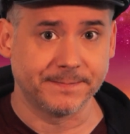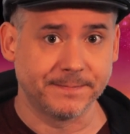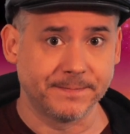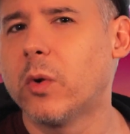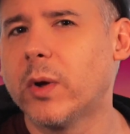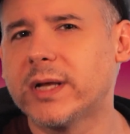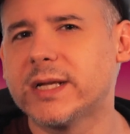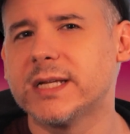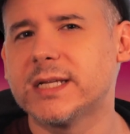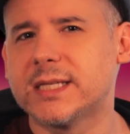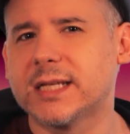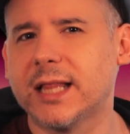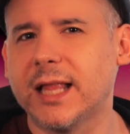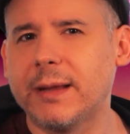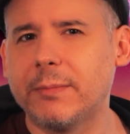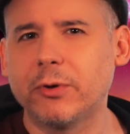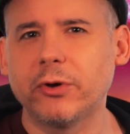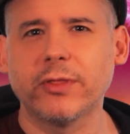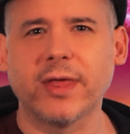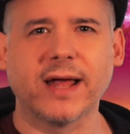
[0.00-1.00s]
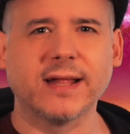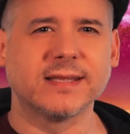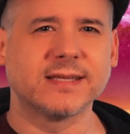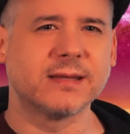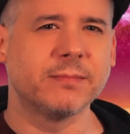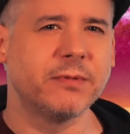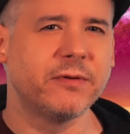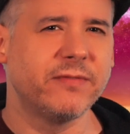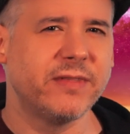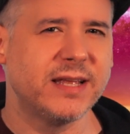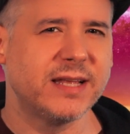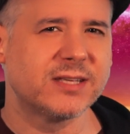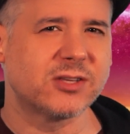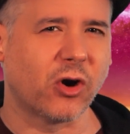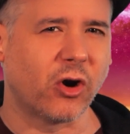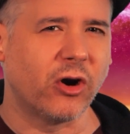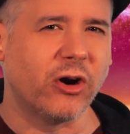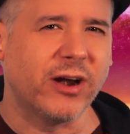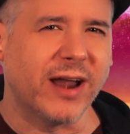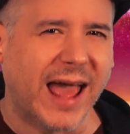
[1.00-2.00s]
Quick disclaimer that some of these
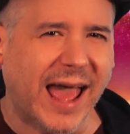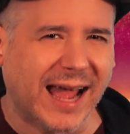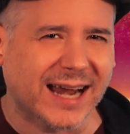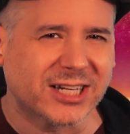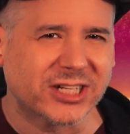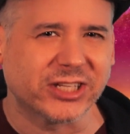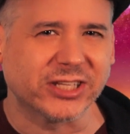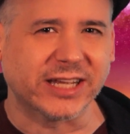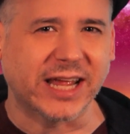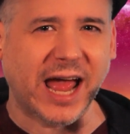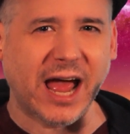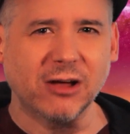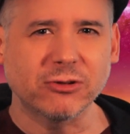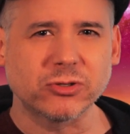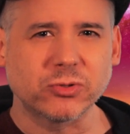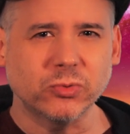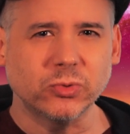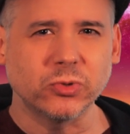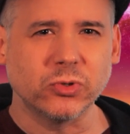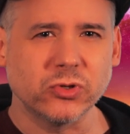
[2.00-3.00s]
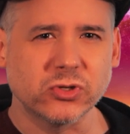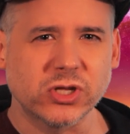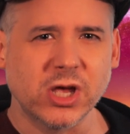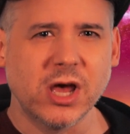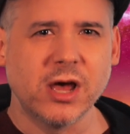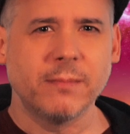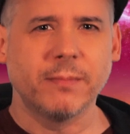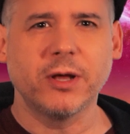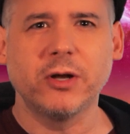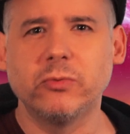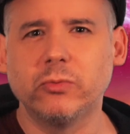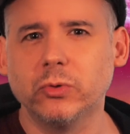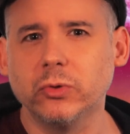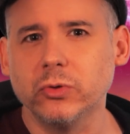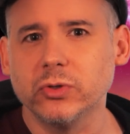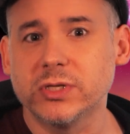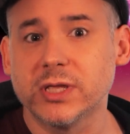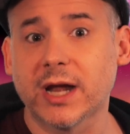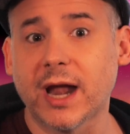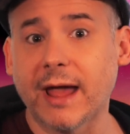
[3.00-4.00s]
aren't actually house rules, but
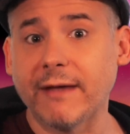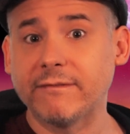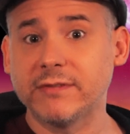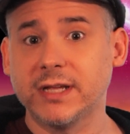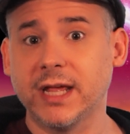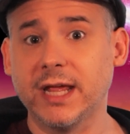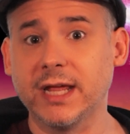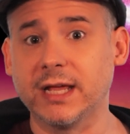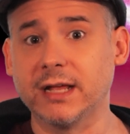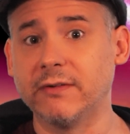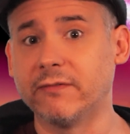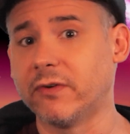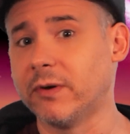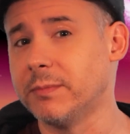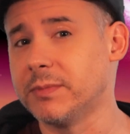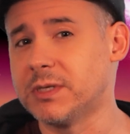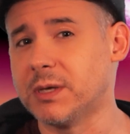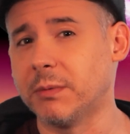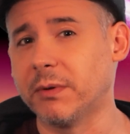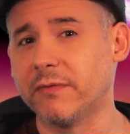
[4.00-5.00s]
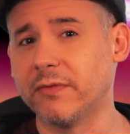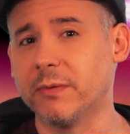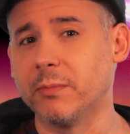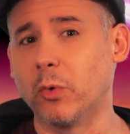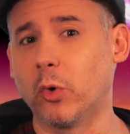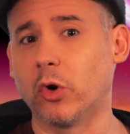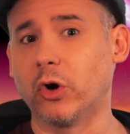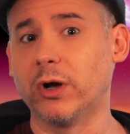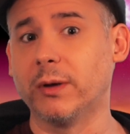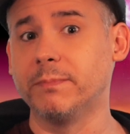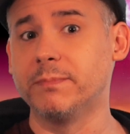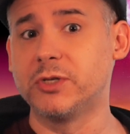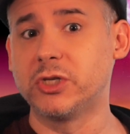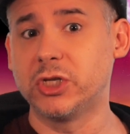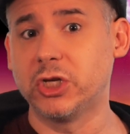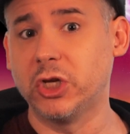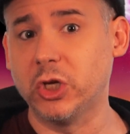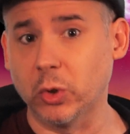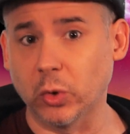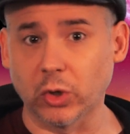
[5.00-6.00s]
rules that I've taken from some of the more
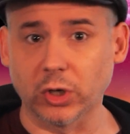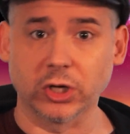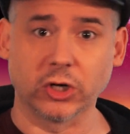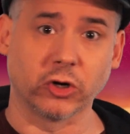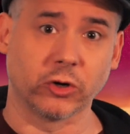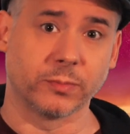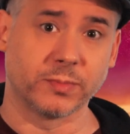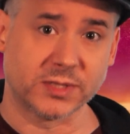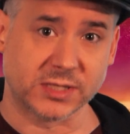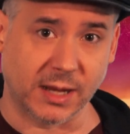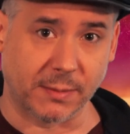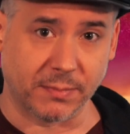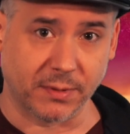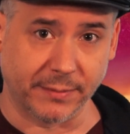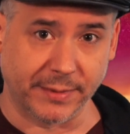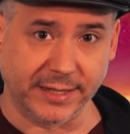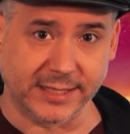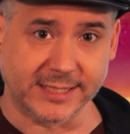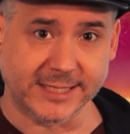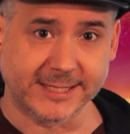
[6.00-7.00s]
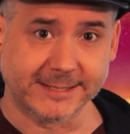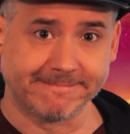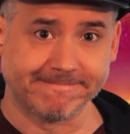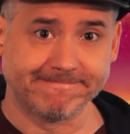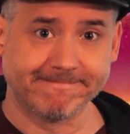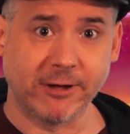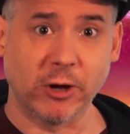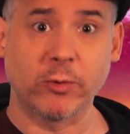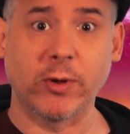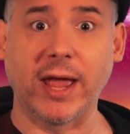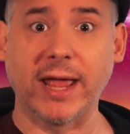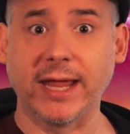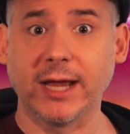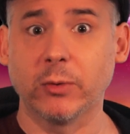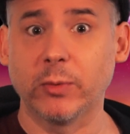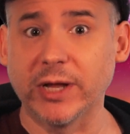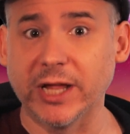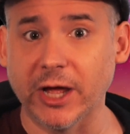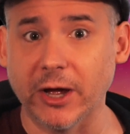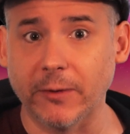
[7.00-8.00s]
obscure GURPS supplements. Okay, here
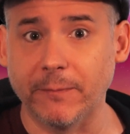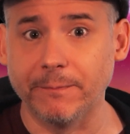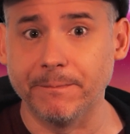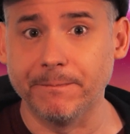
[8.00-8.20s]
we go.